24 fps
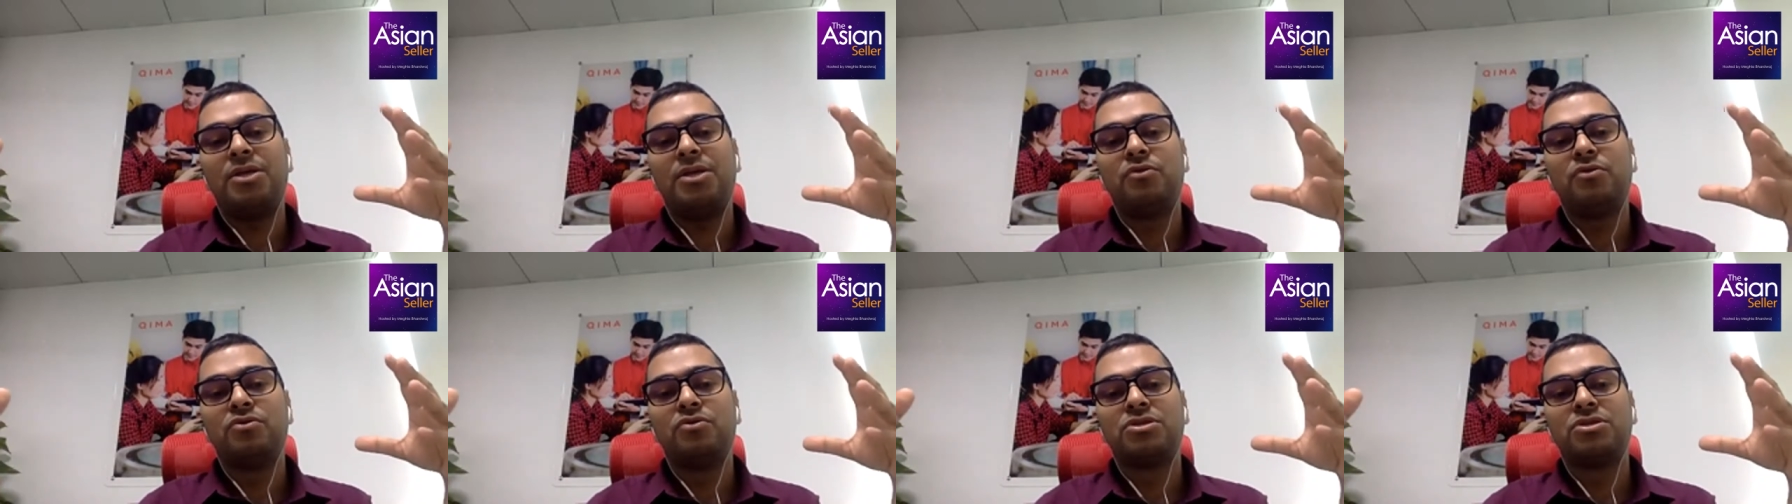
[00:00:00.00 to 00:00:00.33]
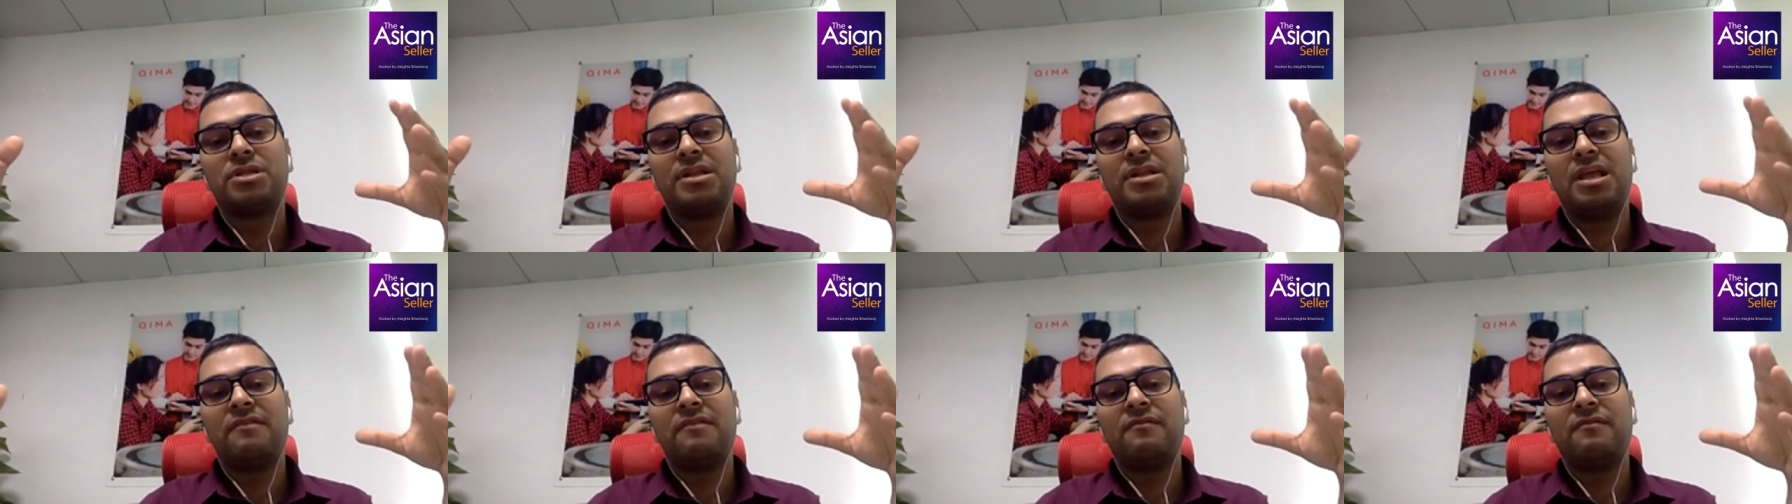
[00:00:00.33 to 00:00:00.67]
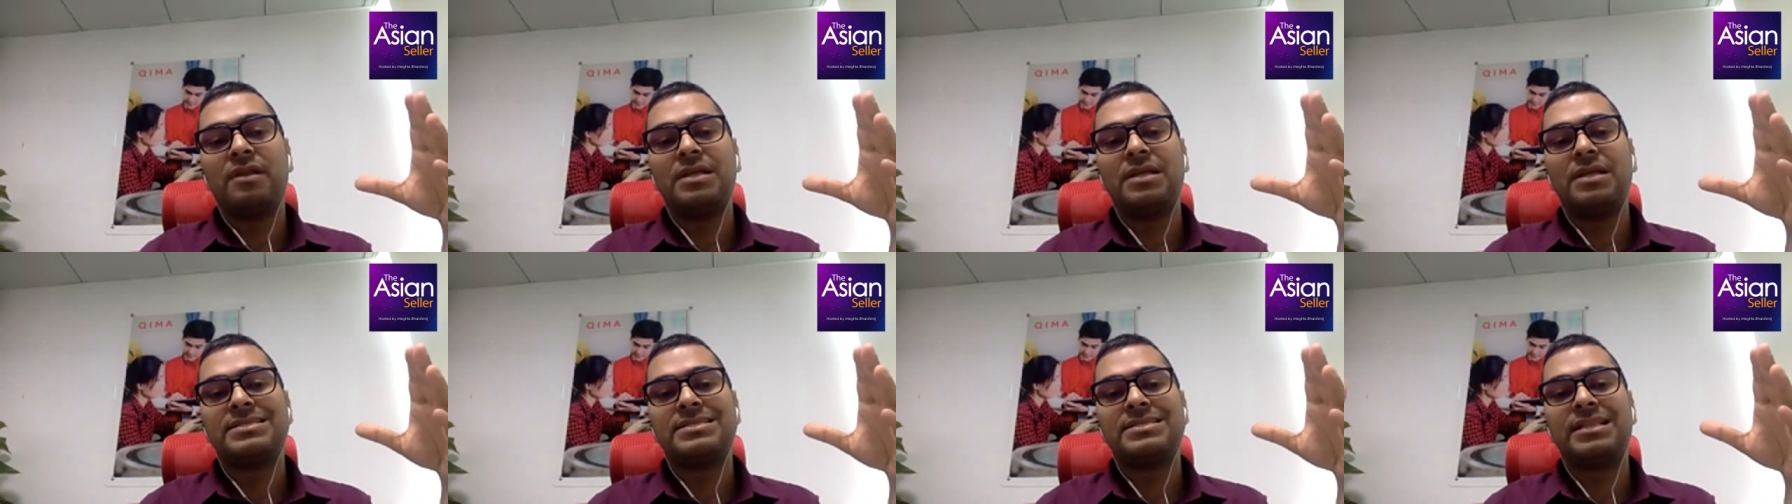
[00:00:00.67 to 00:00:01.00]
used
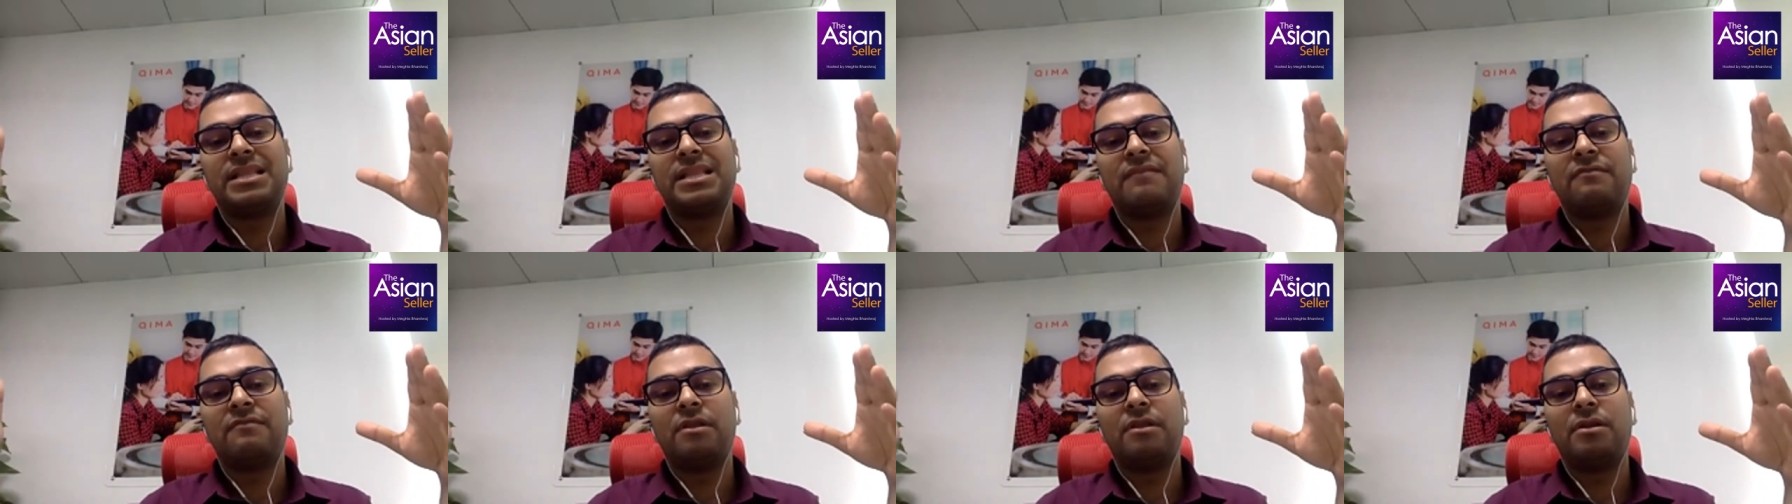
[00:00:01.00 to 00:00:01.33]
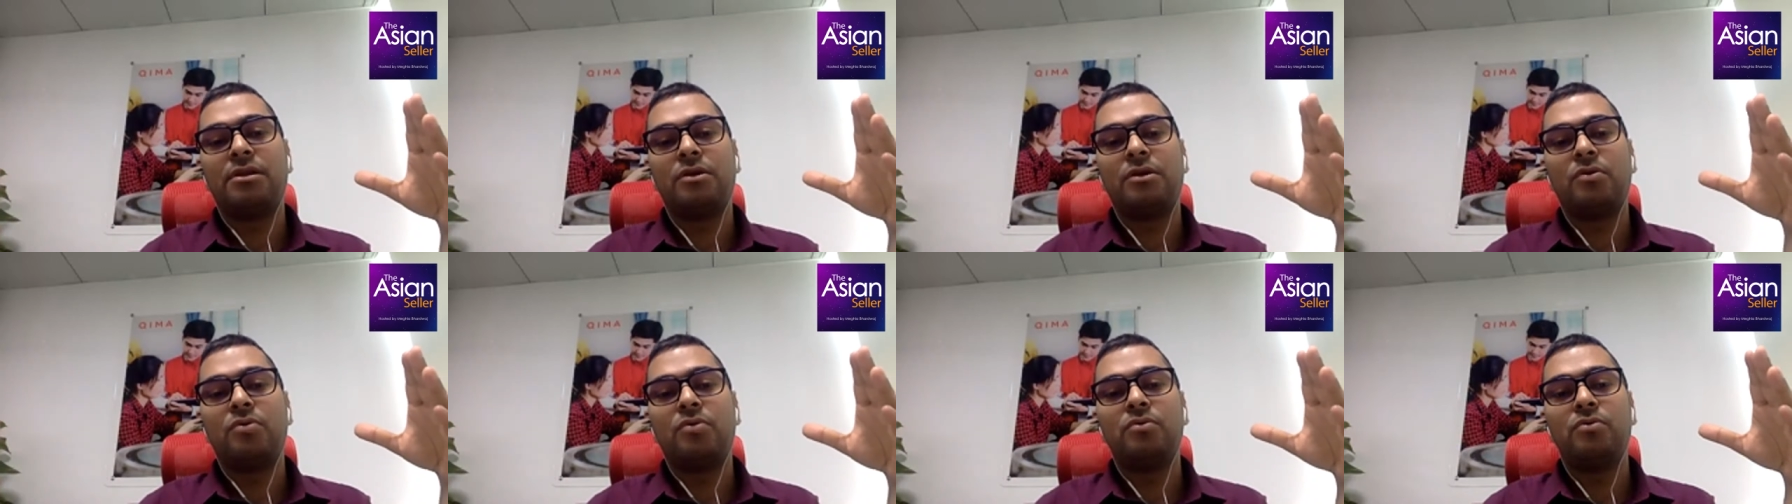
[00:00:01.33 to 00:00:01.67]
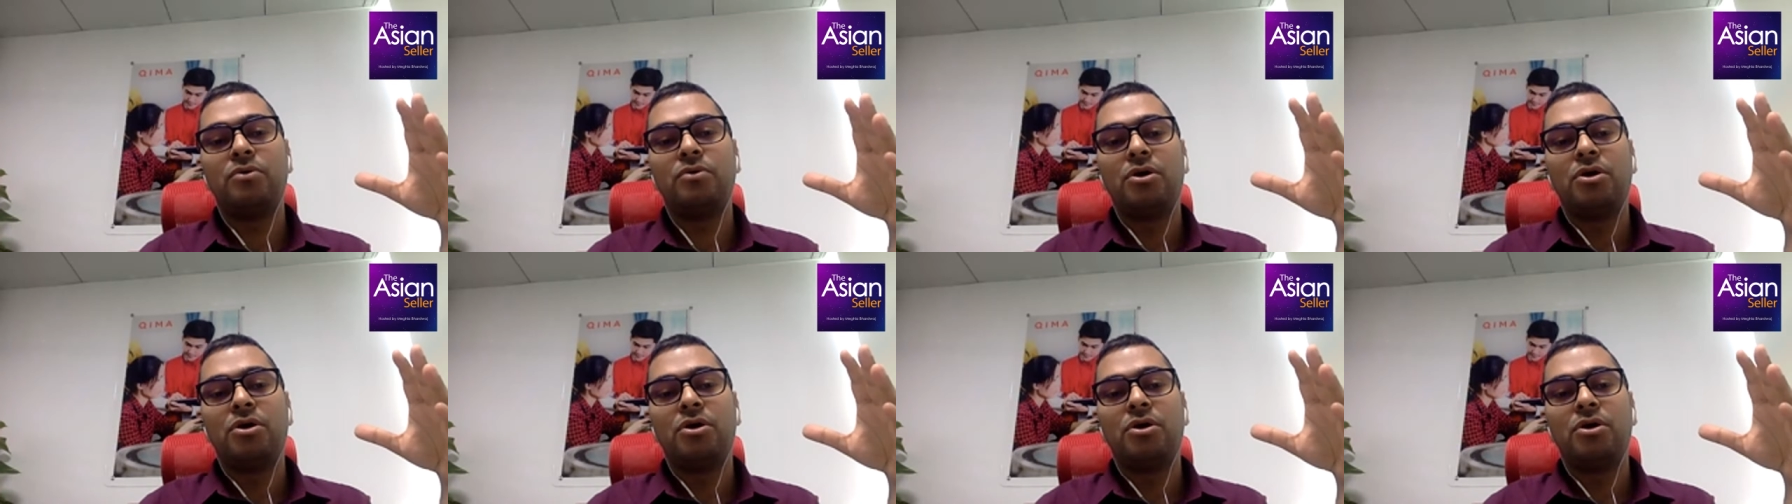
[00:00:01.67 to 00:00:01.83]
level is level 2.